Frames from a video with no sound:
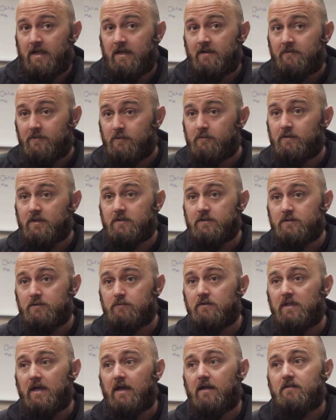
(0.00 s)
And if you can
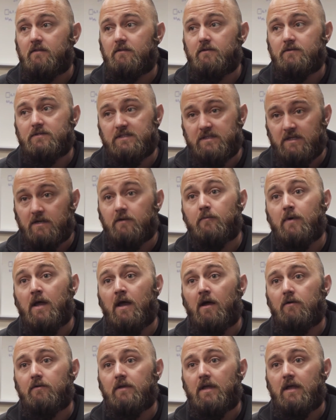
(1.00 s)
do that, they'll stick
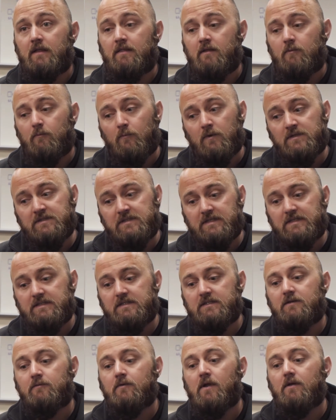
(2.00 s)
around. And then once they
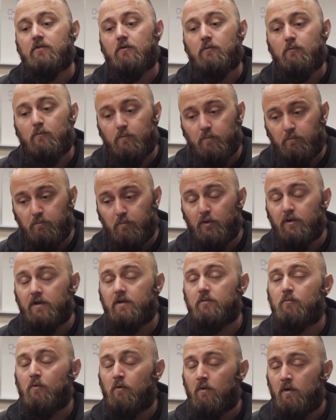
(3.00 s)
stick around, they'll put
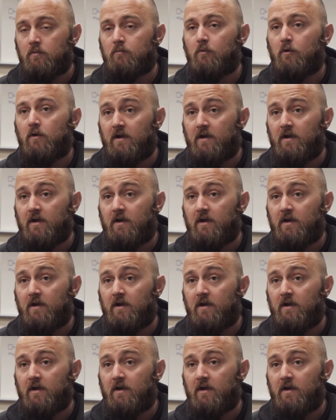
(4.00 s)
in more and more